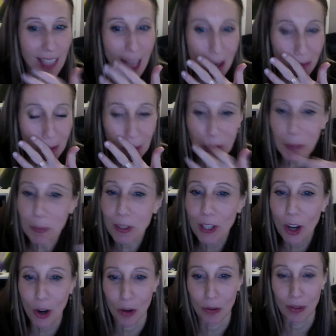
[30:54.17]
everywhere we
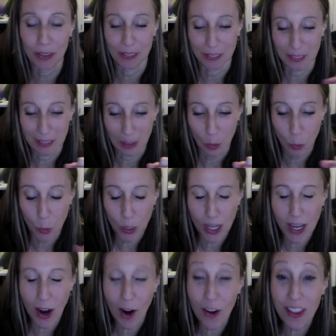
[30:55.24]
go,
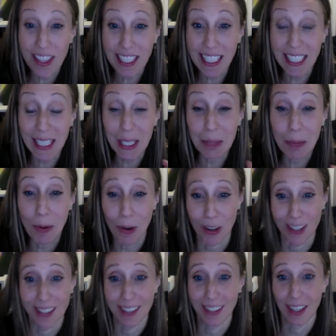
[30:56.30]
we are the
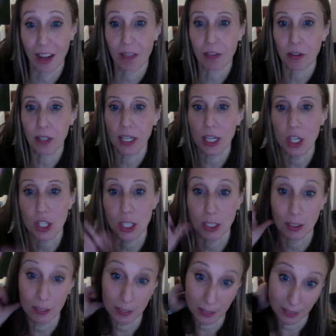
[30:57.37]
keyboard of
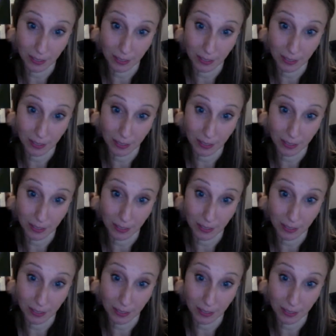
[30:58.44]
creation.